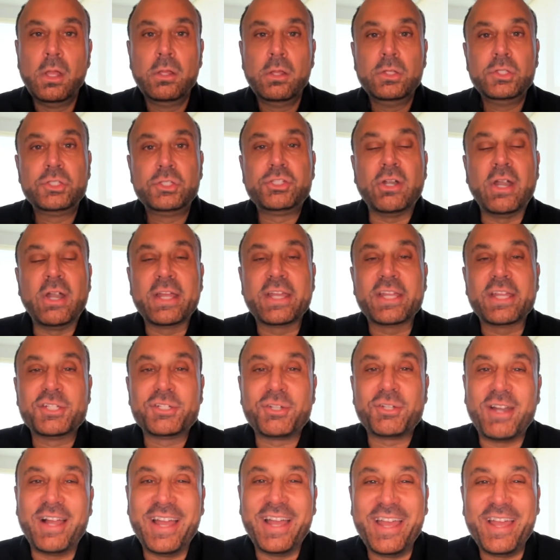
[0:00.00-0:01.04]
Sure, I could
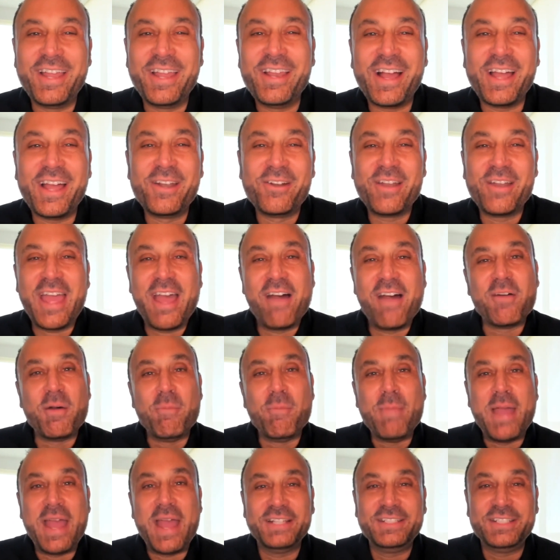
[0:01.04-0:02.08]
try it. I don't have a
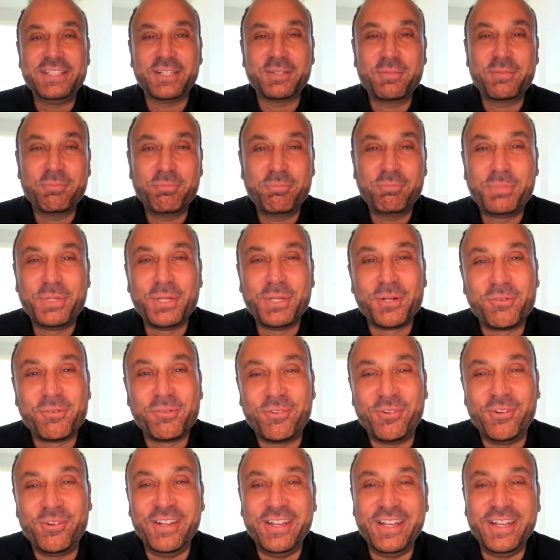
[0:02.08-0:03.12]
magic pill
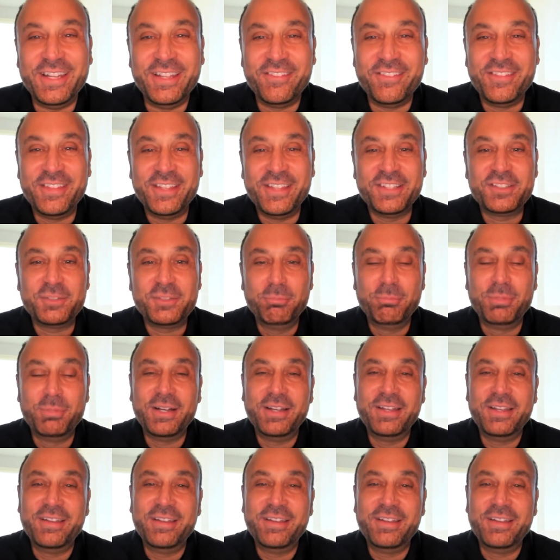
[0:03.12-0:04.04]
for any of this, but